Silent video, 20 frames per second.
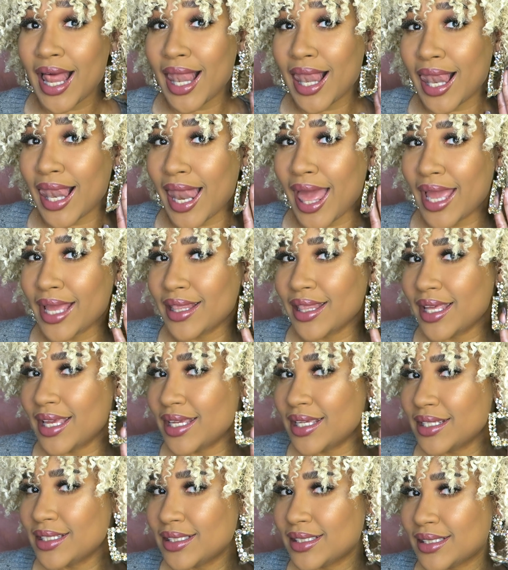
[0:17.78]
like
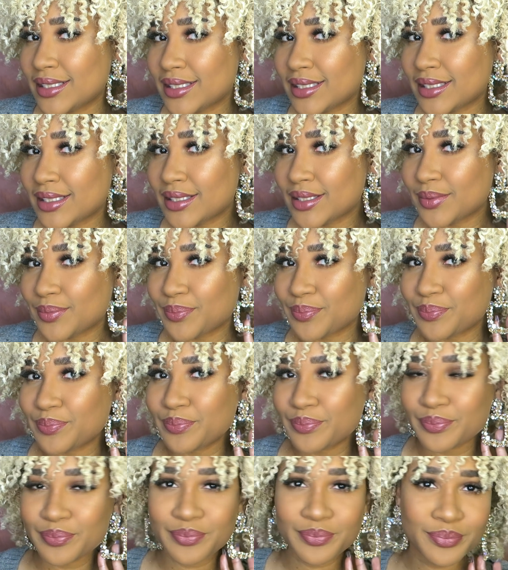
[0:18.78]
these.
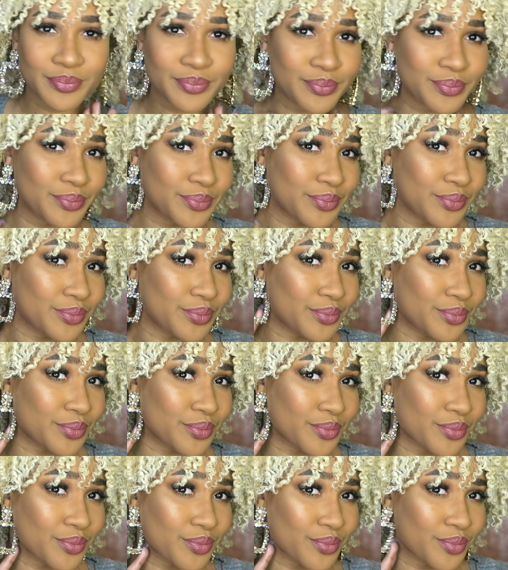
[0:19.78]
Don't
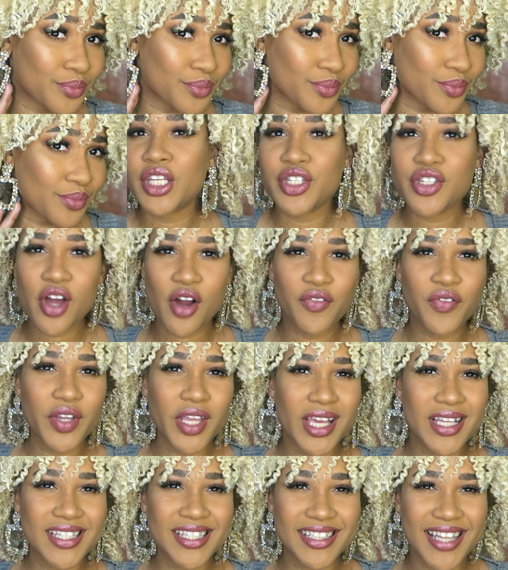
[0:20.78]

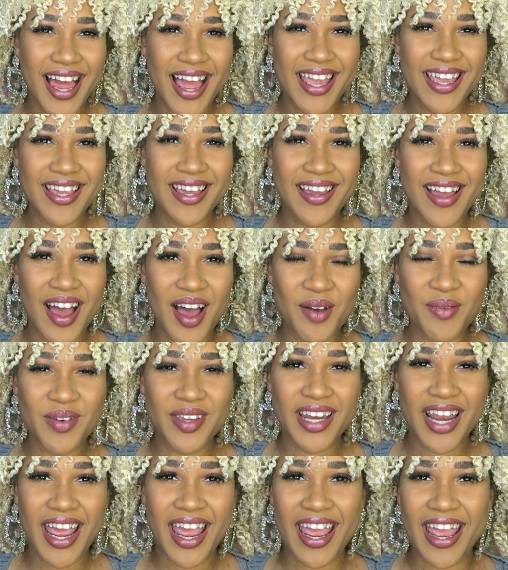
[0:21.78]
forget to like,
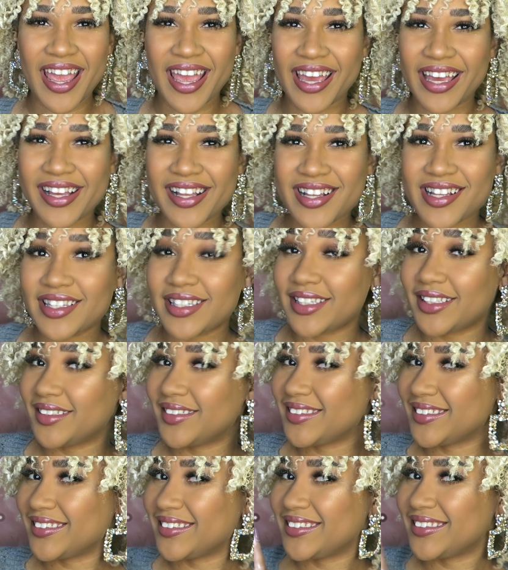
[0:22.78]
comment, and
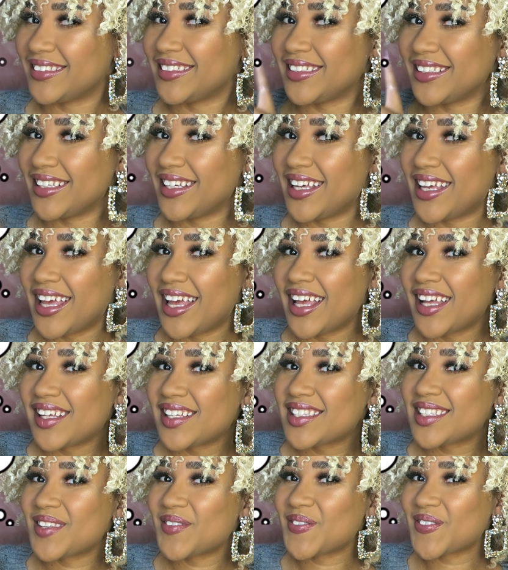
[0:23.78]

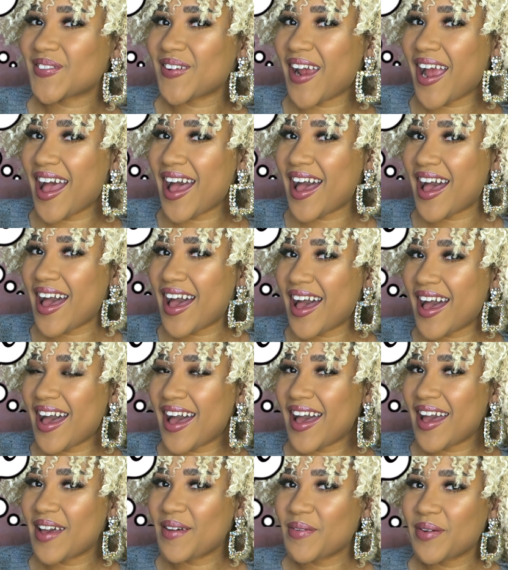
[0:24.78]

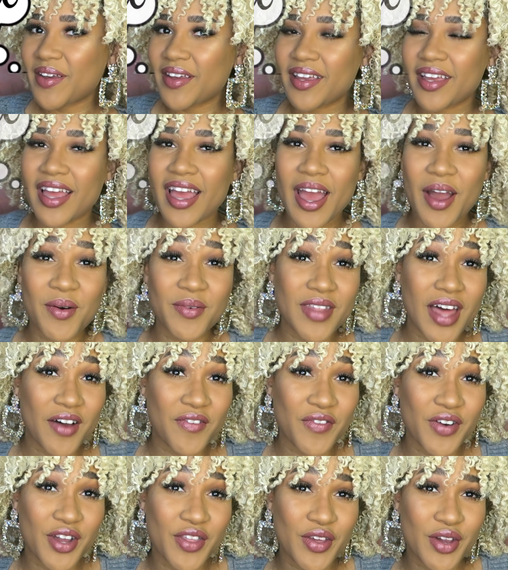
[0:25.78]
subscribe. And
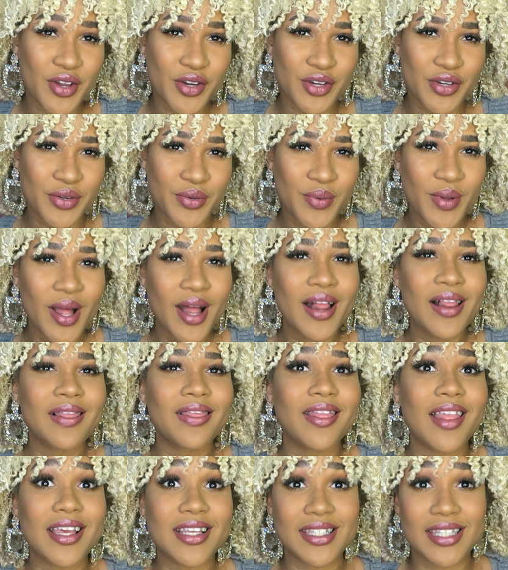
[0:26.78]
without further ado,
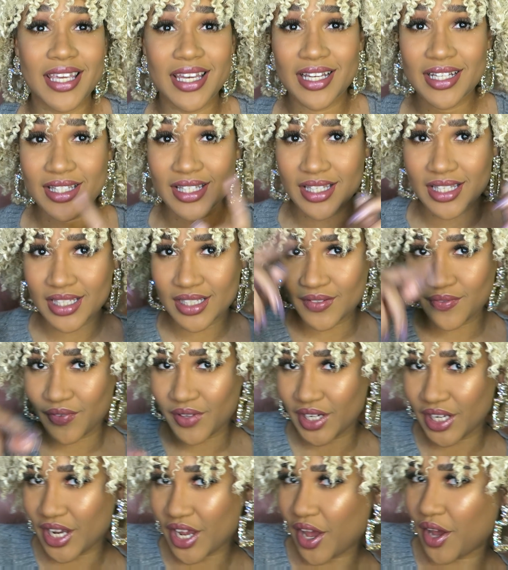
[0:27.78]
let's get into this
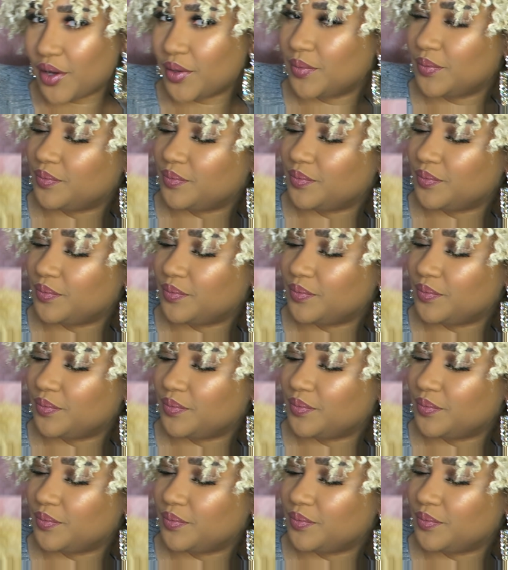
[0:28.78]
video.